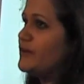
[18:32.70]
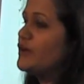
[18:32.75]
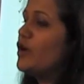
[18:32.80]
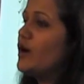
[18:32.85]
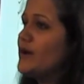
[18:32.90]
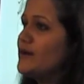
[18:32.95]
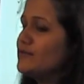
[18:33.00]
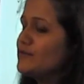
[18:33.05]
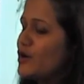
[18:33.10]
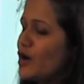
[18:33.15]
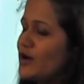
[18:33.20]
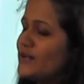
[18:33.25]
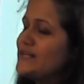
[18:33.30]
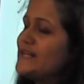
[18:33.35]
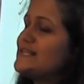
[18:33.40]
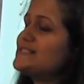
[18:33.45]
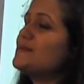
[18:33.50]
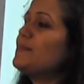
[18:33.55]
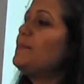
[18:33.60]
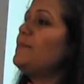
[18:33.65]
We call, call it
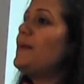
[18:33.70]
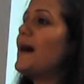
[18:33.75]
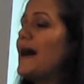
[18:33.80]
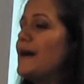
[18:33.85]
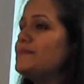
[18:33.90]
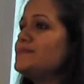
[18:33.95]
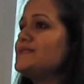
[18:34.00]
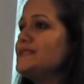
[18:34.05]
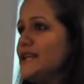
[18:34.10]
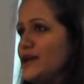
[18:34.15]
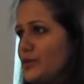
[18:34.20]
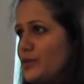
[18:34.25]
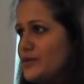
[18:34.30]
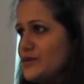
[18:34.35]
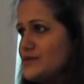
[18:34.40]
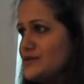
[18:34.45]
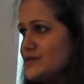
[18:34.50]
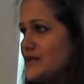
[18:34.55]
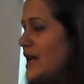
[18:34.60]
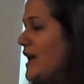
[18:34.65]
as a PAM
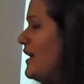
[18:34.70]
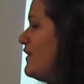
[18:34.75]
sequence